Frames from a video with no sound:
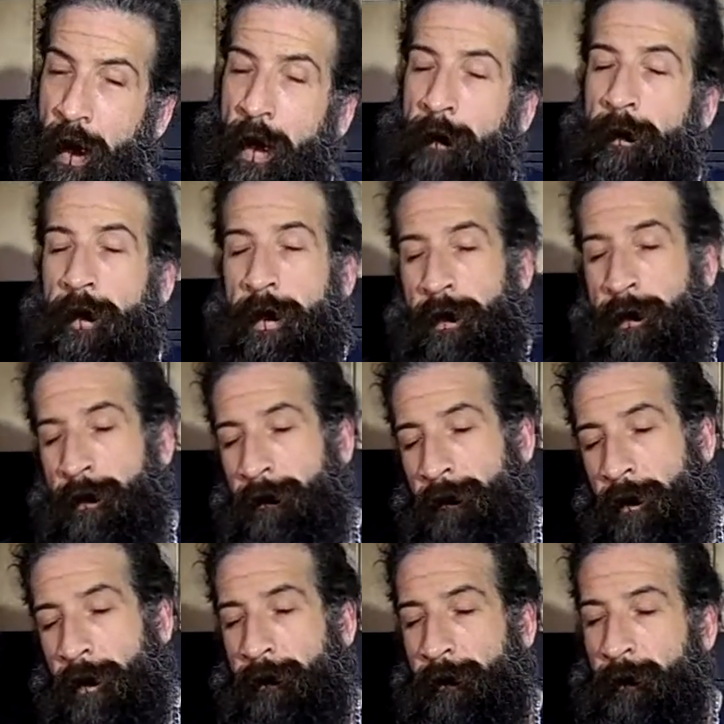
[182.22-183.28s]
I
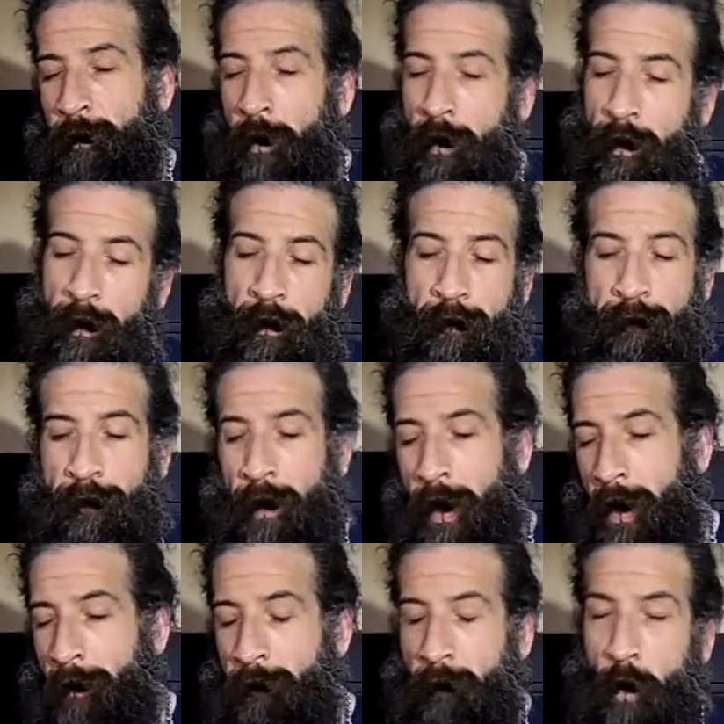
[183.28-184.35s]
believe it's part of
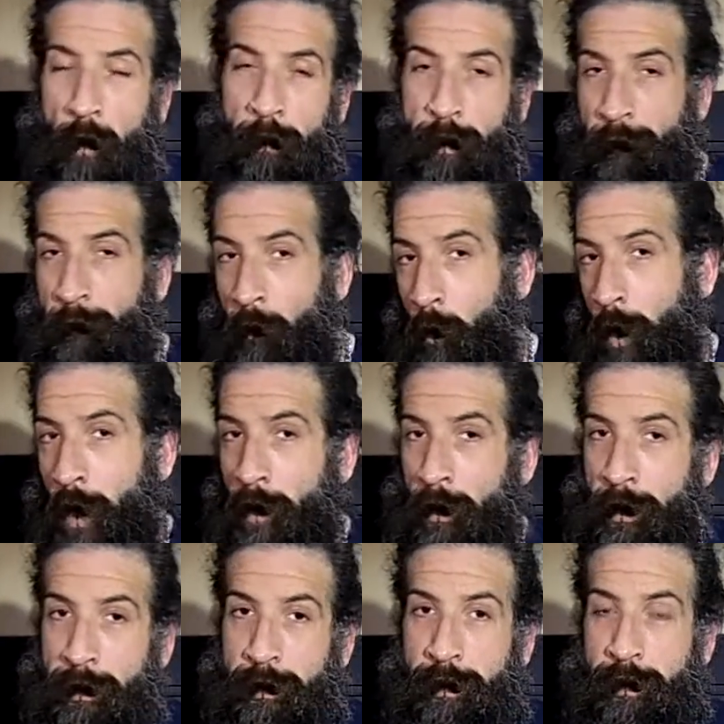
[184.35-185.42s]
that moment of
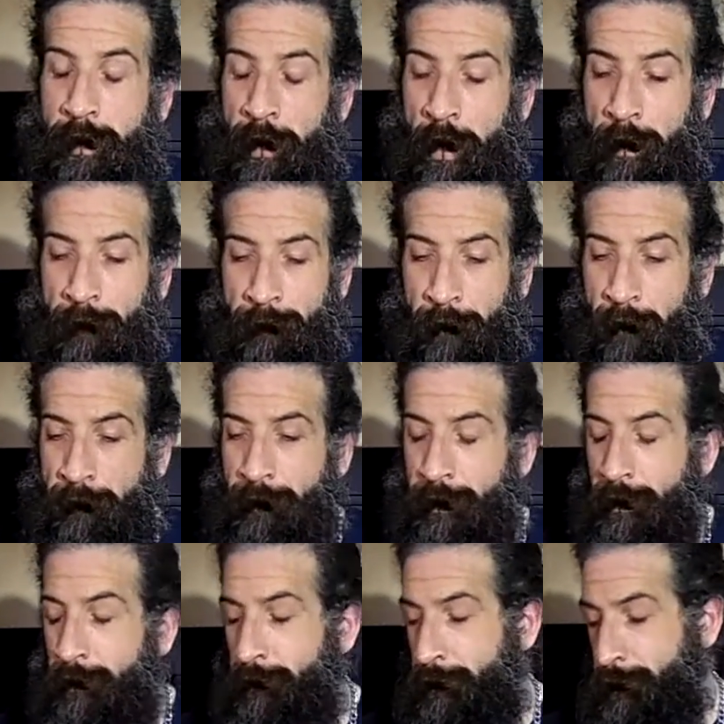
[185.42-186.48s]
awareness. If you have
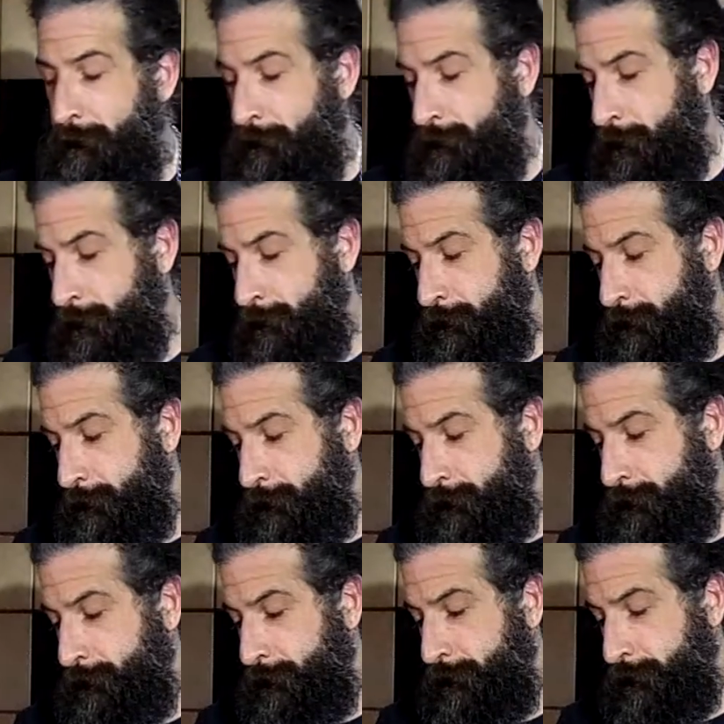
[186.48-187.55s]
children, you'll
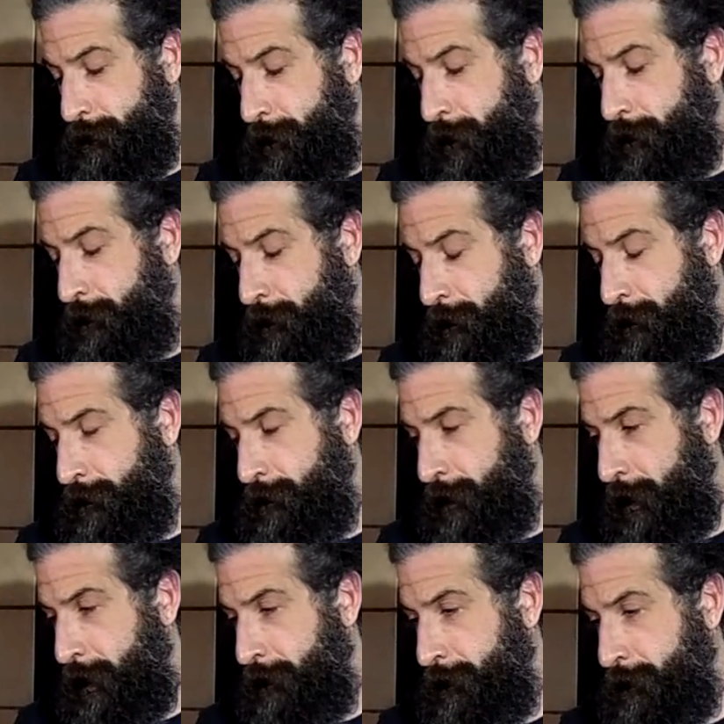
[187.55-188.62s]
know or
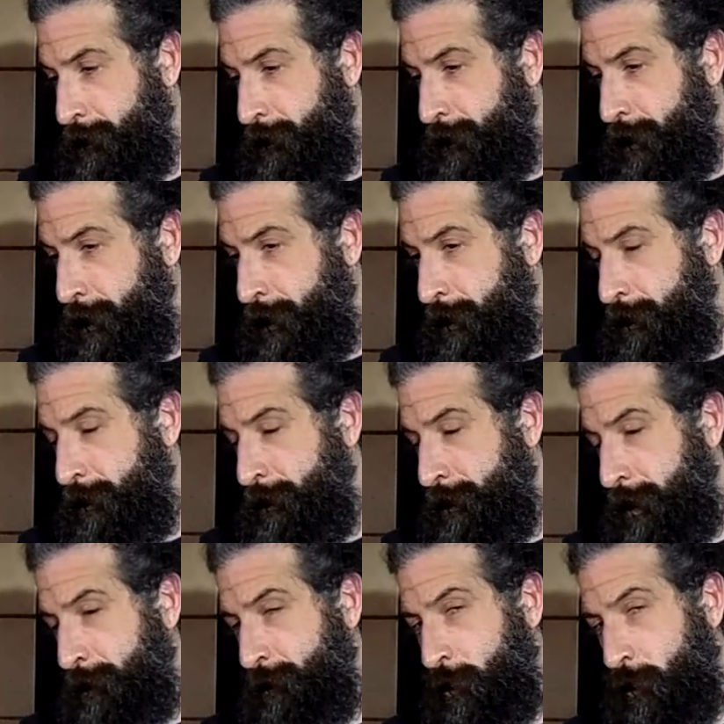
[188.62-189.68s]
understand. There's
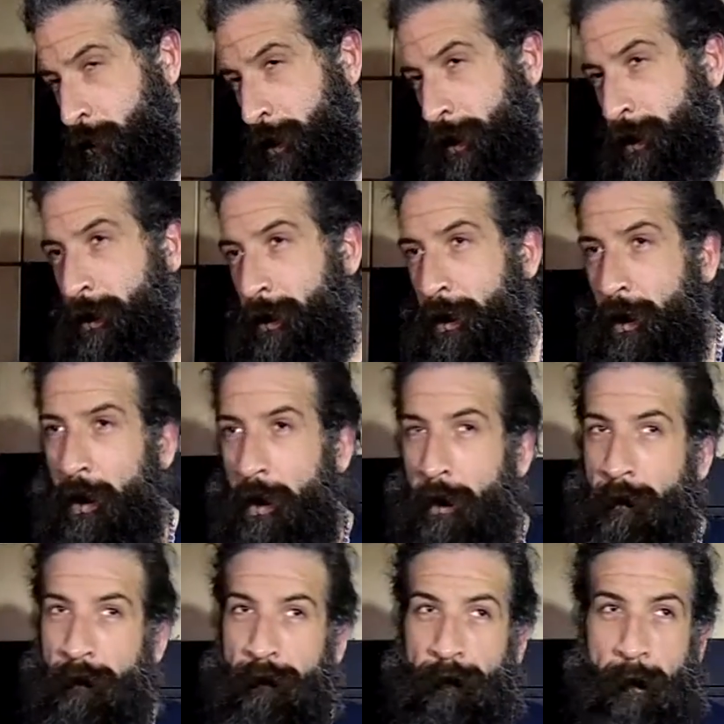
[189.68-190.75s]
that point
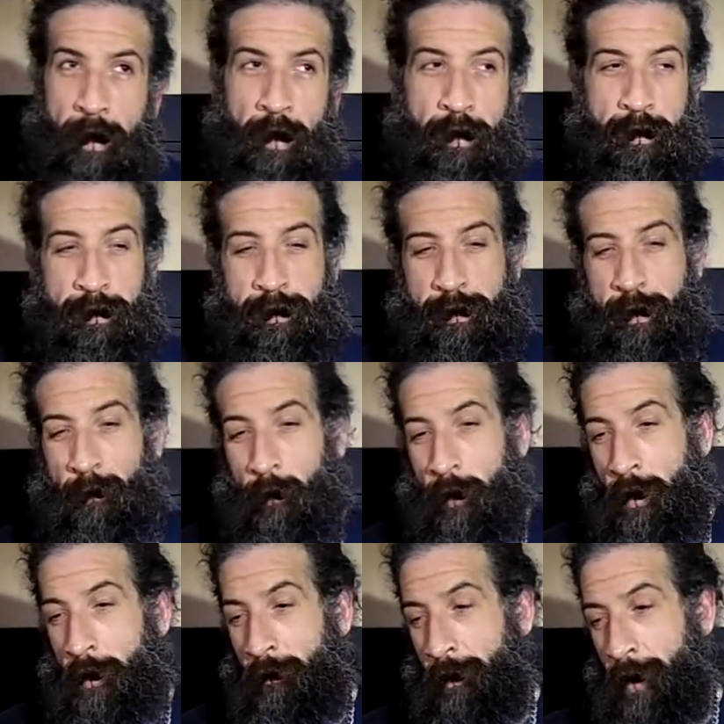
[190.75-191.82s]

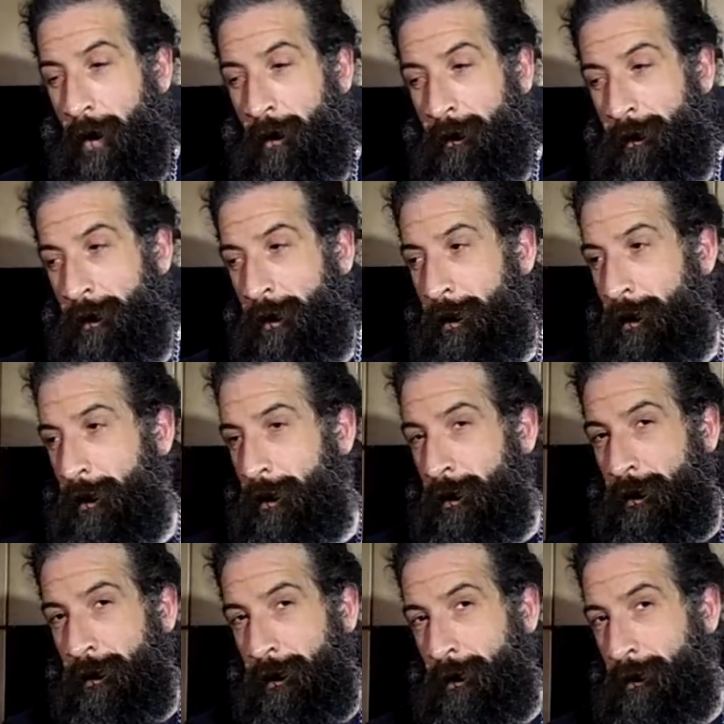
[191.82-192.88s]
somewhere around
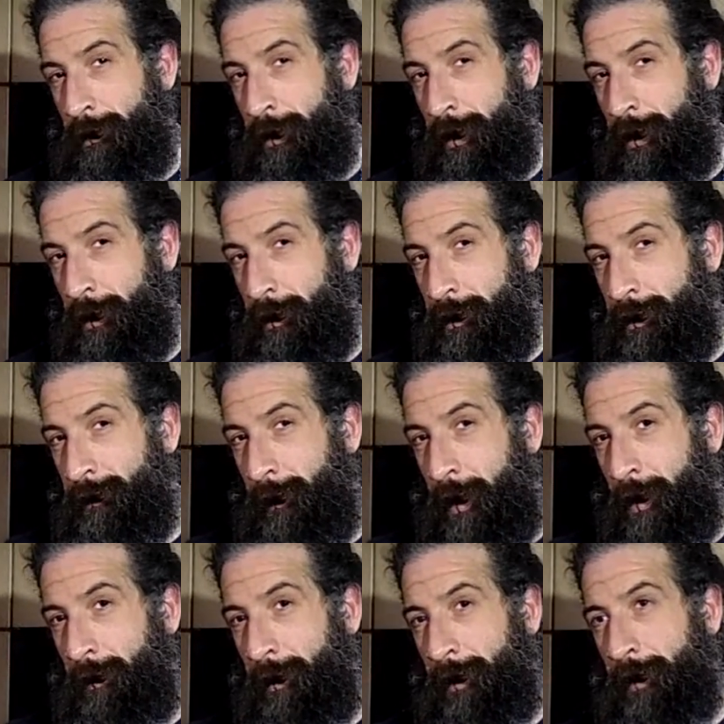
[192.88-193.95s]
2 years,
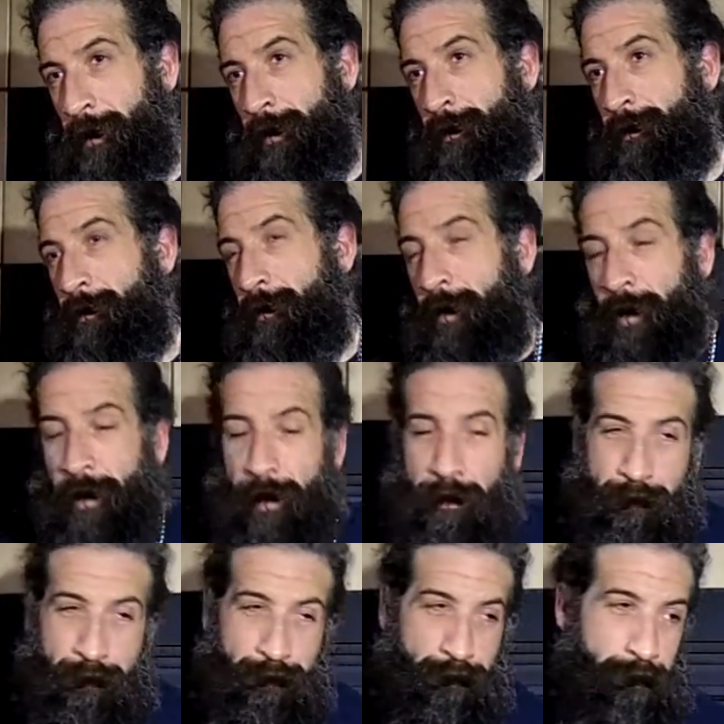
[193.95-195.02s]
maybe
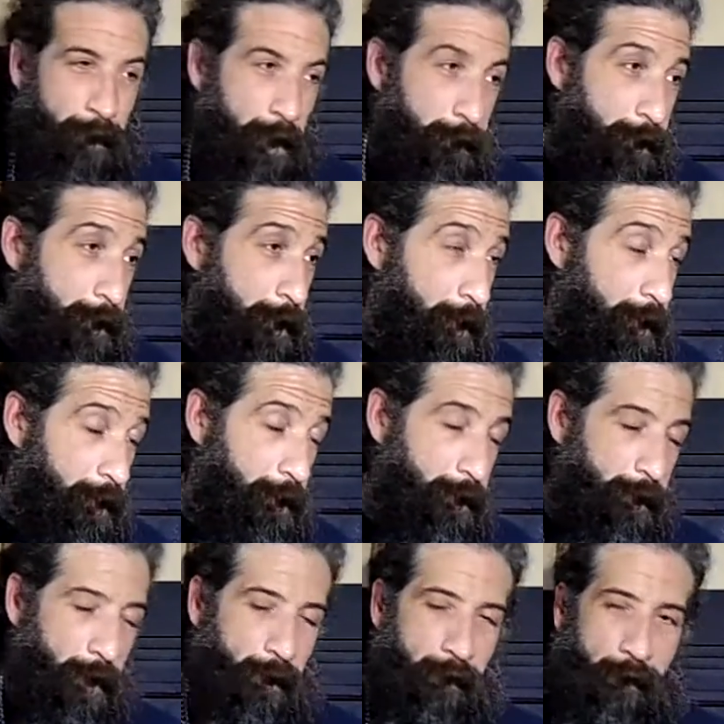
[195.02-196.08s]
3, maybe
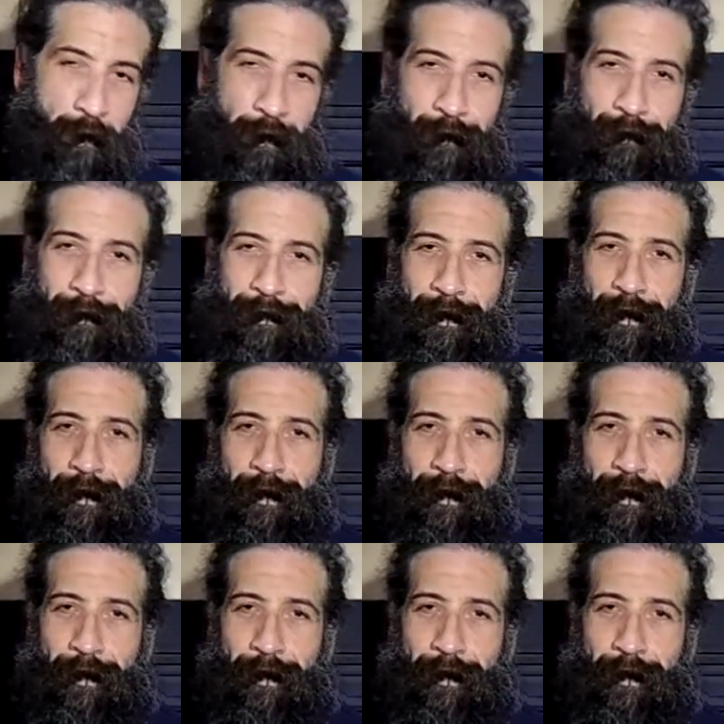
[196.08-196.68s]
younger. I don't know.